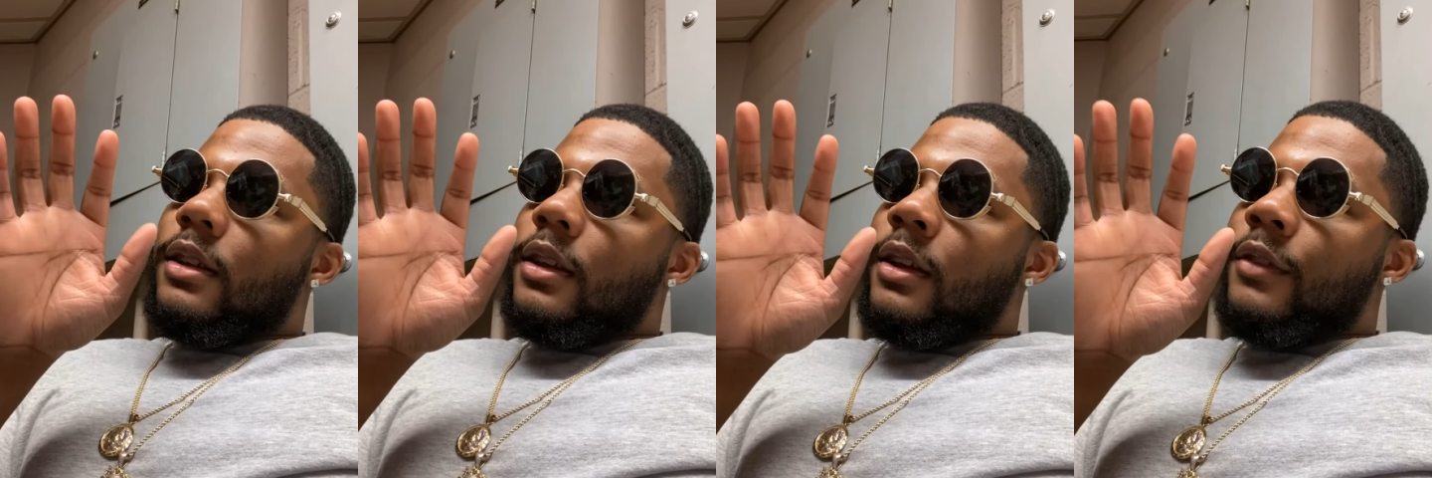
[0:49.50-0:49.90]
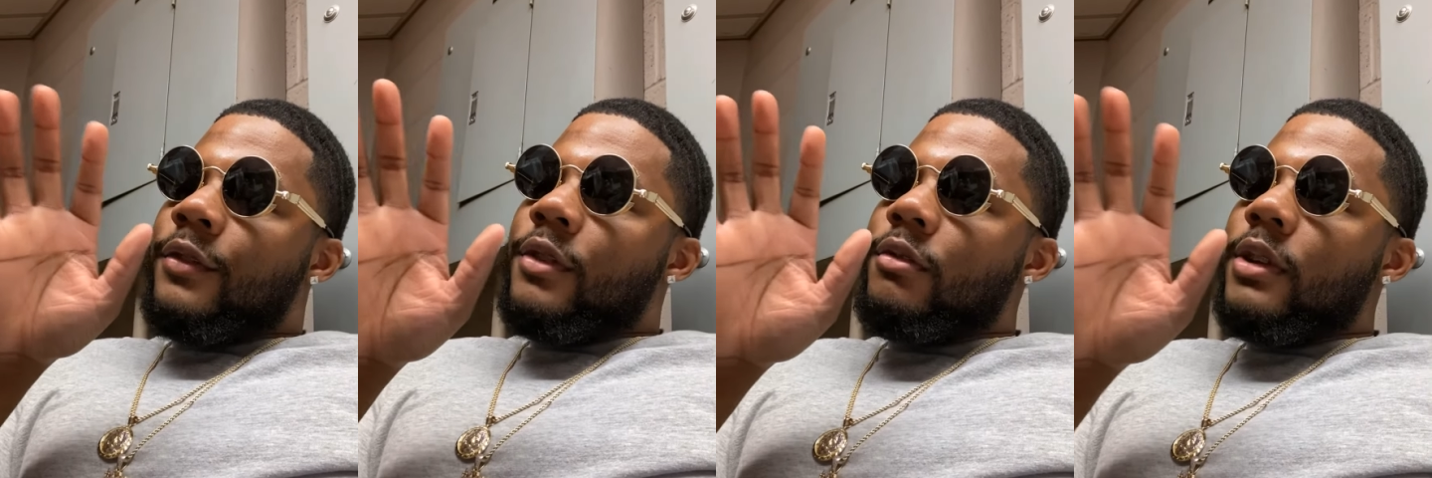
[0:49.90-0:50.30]
if
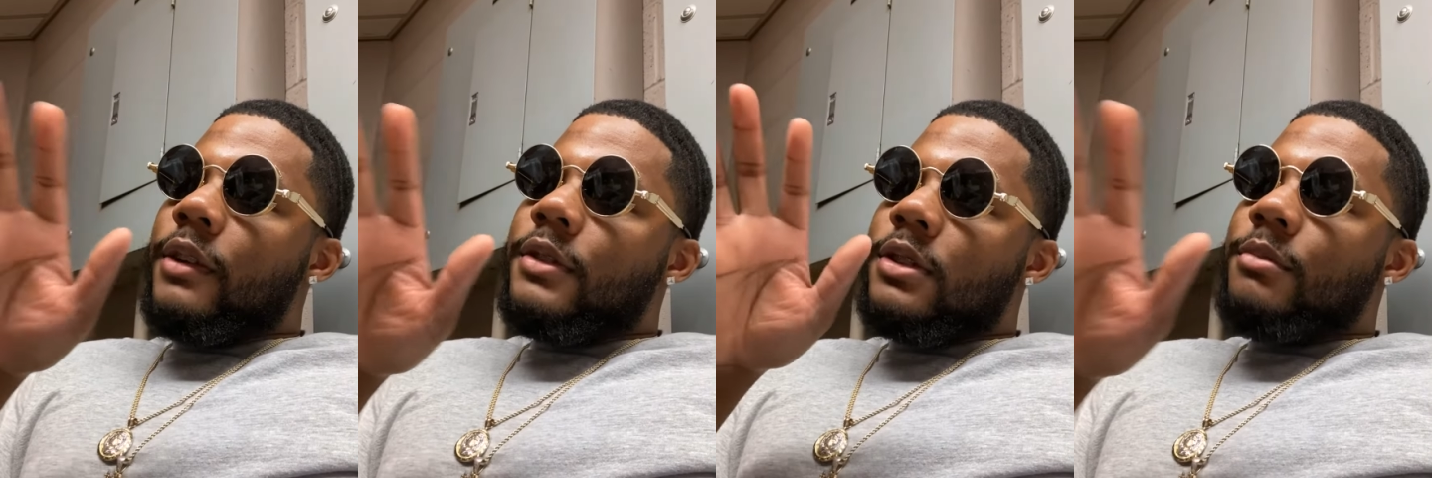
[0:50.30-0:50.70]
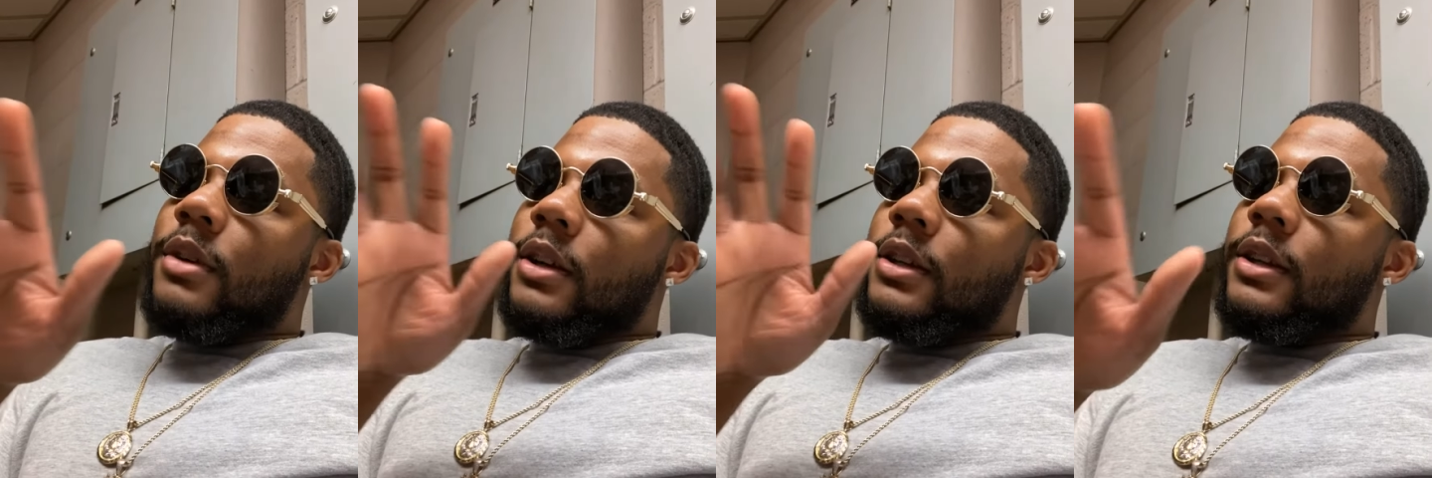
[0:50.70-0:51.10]
you give
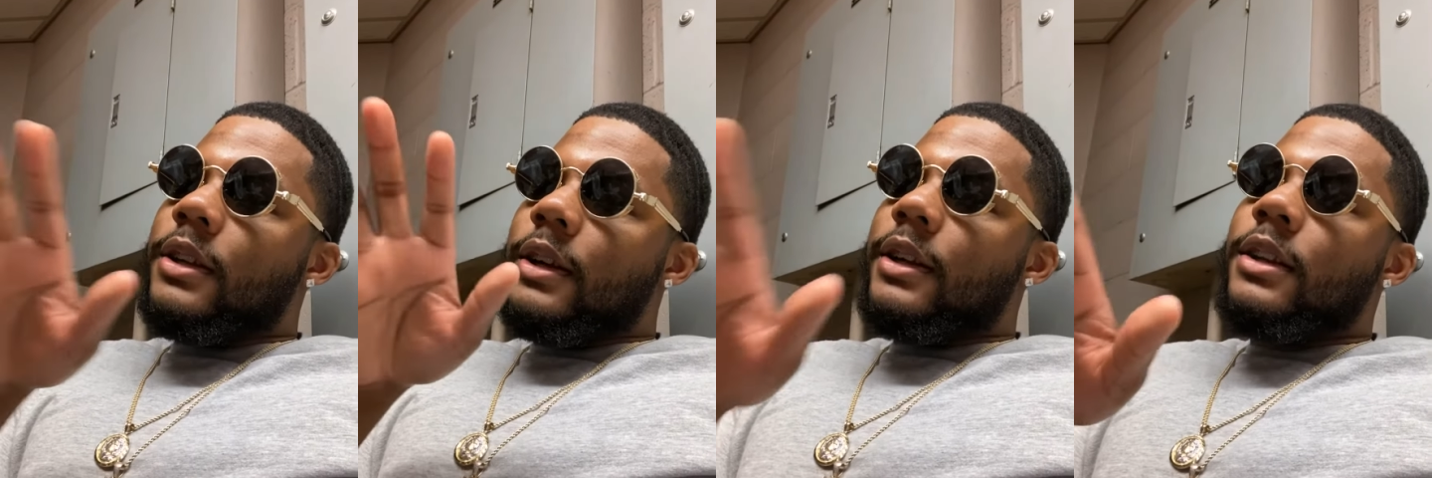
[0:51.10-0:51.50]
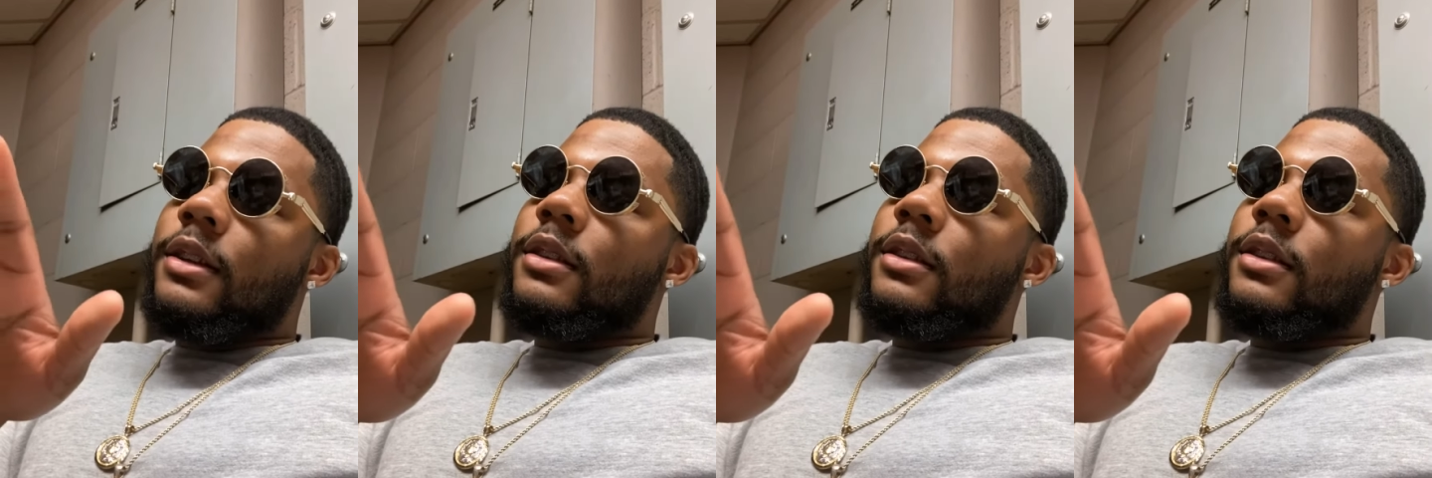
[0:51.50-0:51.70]
somebody a gun,